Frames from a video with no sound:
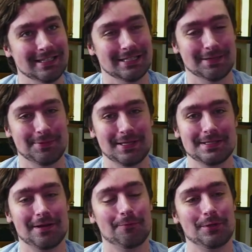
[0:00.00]
depends
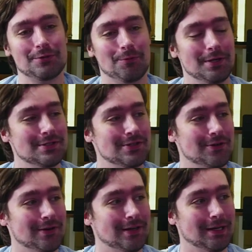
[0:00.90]
on which ones
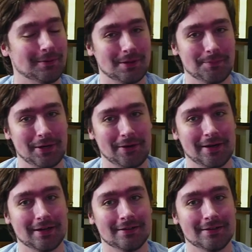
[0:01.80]
you're uh, comparing.